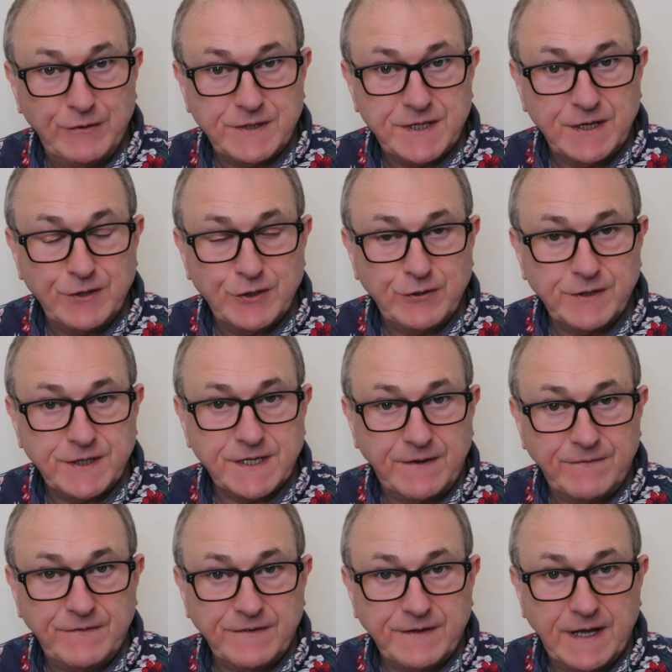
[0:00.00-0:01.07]
moves into your
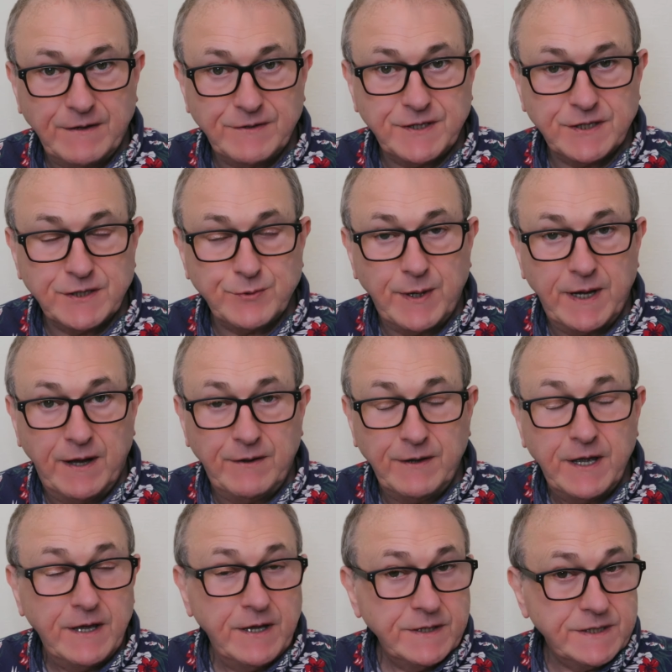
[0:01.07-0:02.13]
seventh house as well,
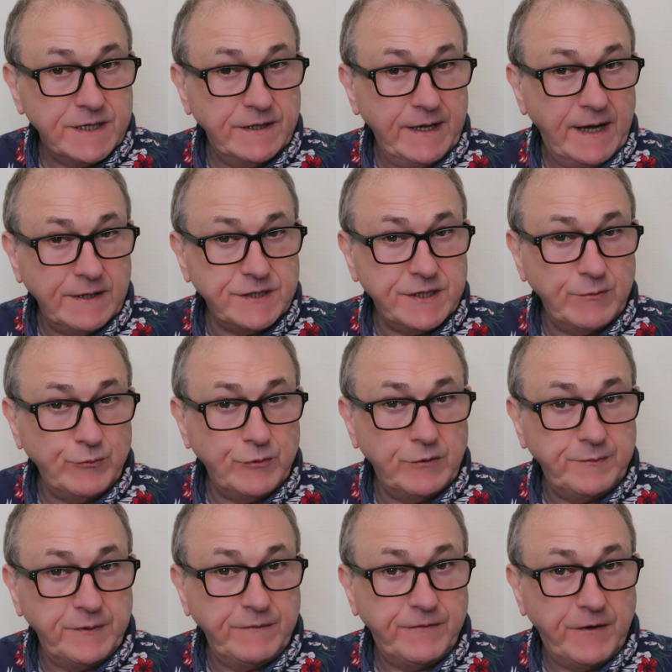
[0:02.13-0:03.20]
so the accent will
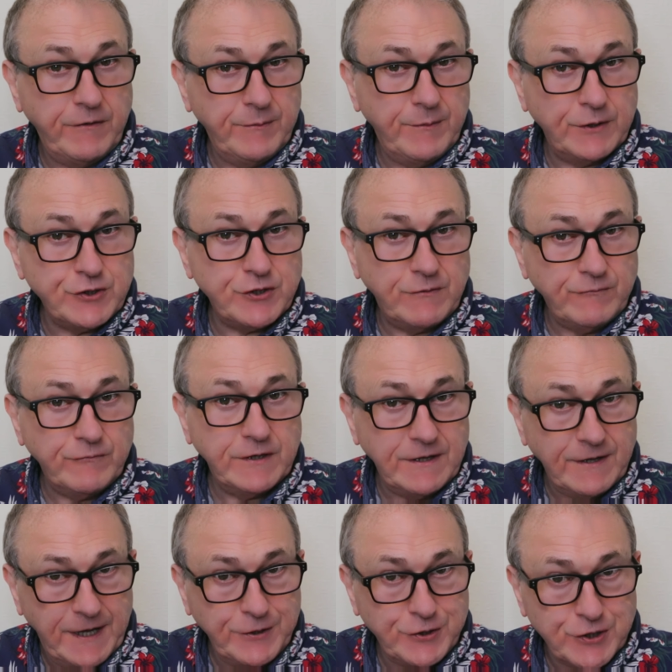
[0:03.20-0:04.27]
be very much on
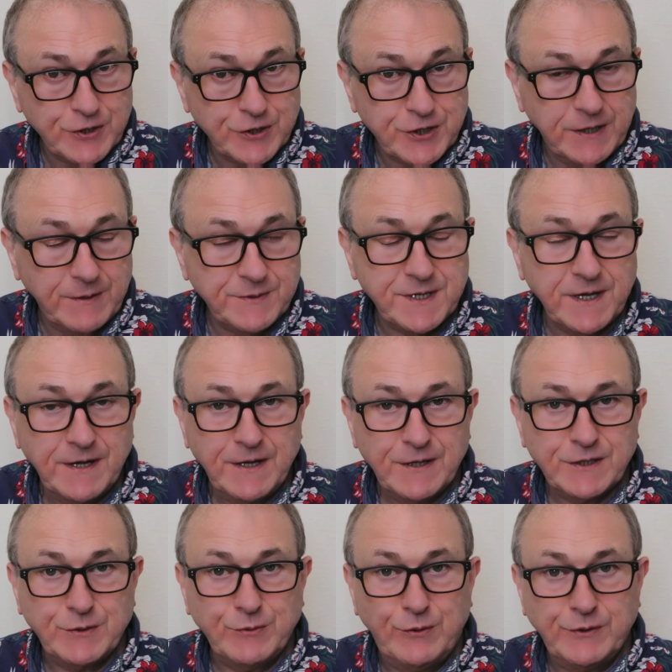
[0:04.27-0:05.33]
relationships
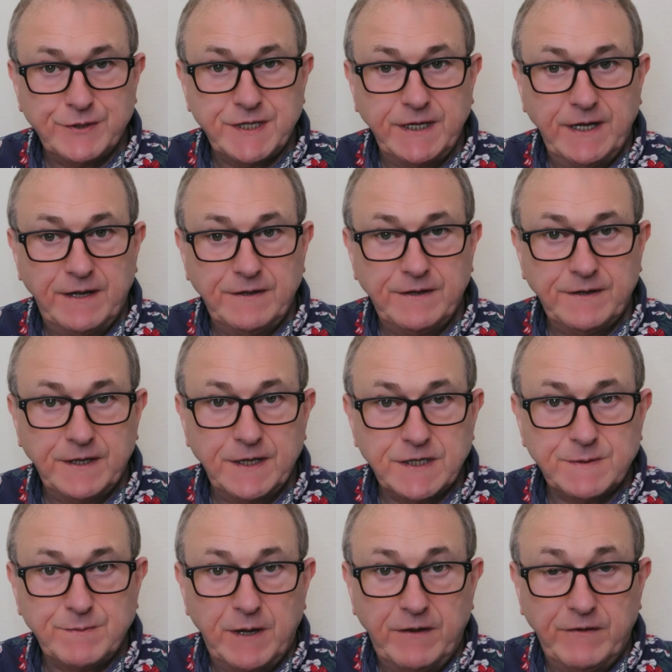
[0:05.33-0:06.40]
towards the end of
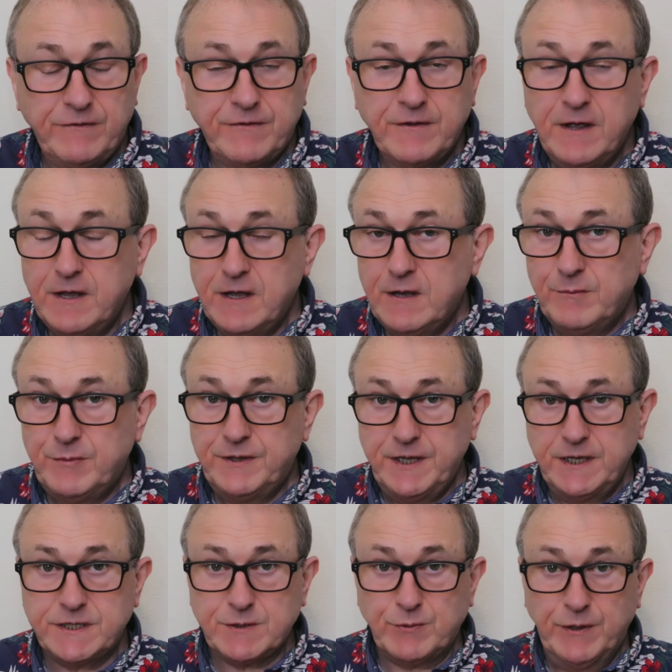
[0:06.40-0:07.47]
this month. But
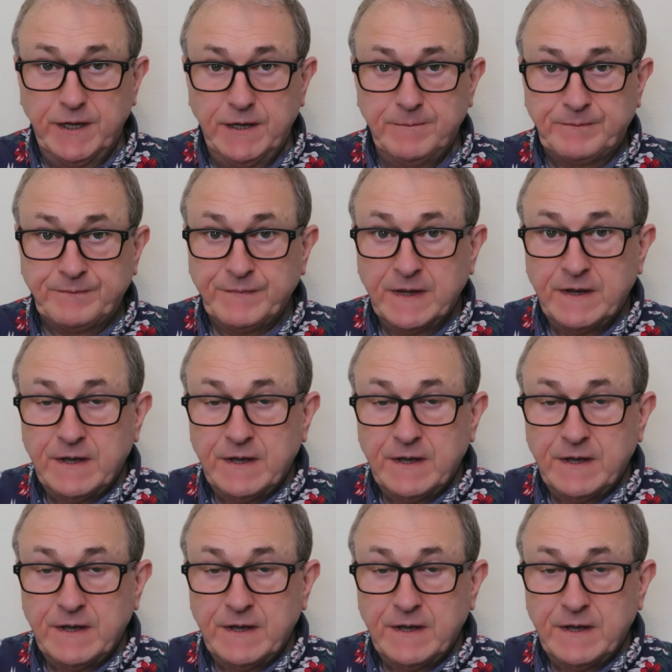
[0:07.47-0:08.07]
this week,